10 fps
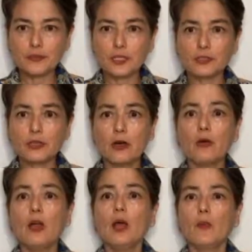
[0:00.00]
So
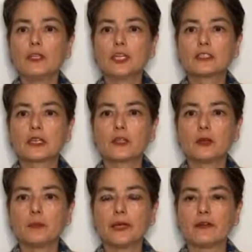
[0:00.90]
with just a little
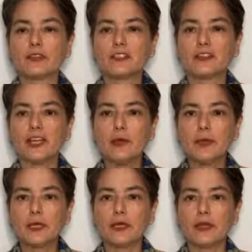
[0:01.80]
bit of
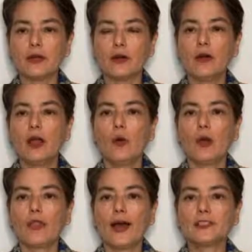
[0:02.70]
ischemia here,
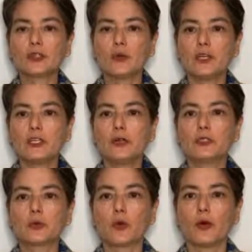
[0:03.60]
what that's going to do
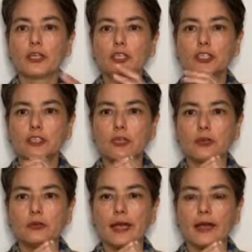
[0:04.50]
is we're going to
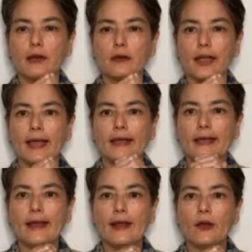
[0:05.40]
slow down
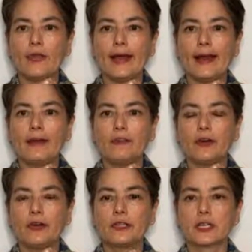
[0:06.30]
and narrow that
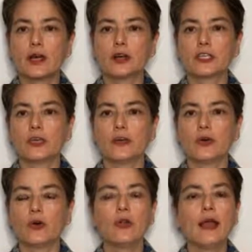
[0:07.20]
efferent
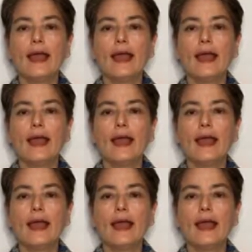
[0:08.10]
arteriole.